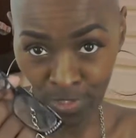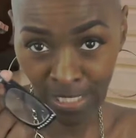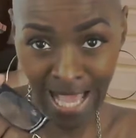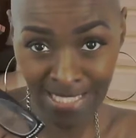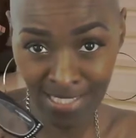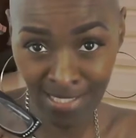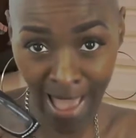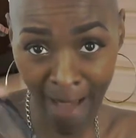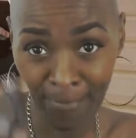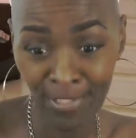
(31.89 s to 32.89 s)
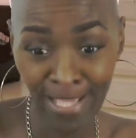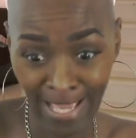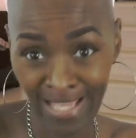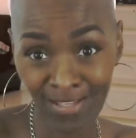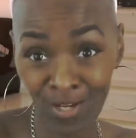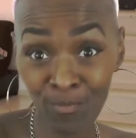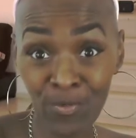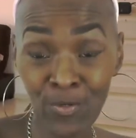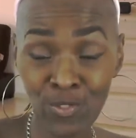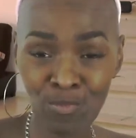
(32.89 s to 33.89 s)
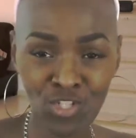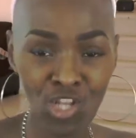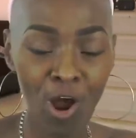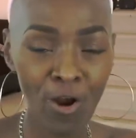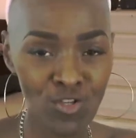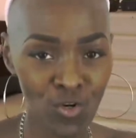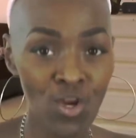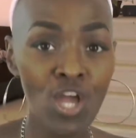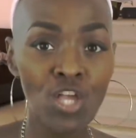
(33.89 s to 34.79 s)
glasses happen and the computer's much larger.